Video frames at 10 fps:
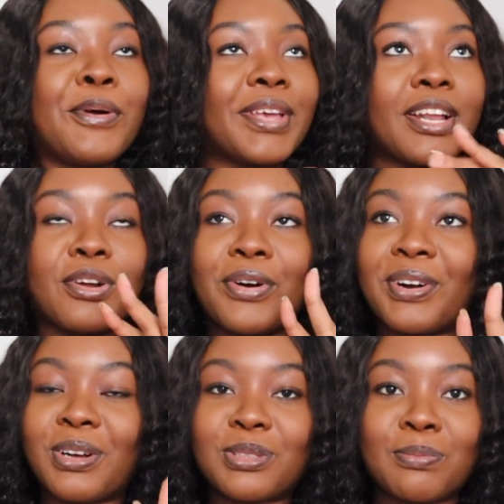We can go
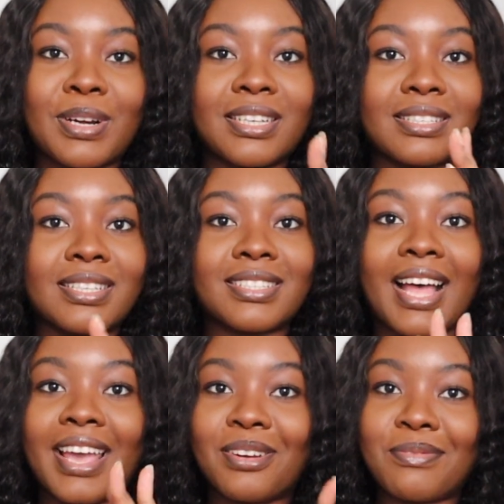around to places.
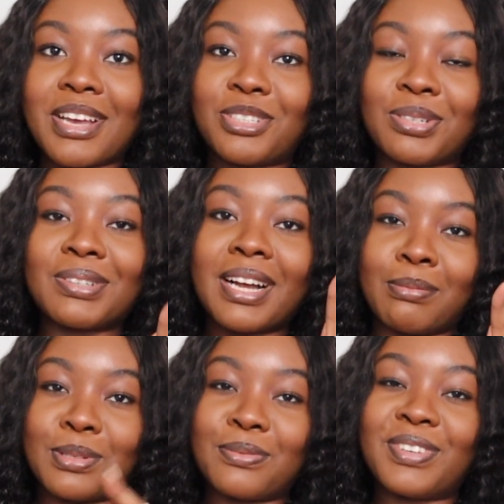I invite you,
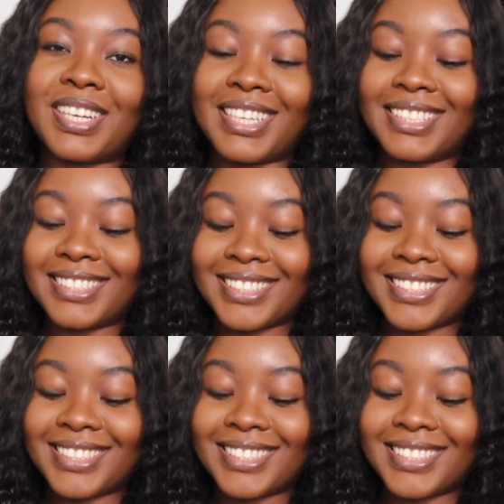come to Philly.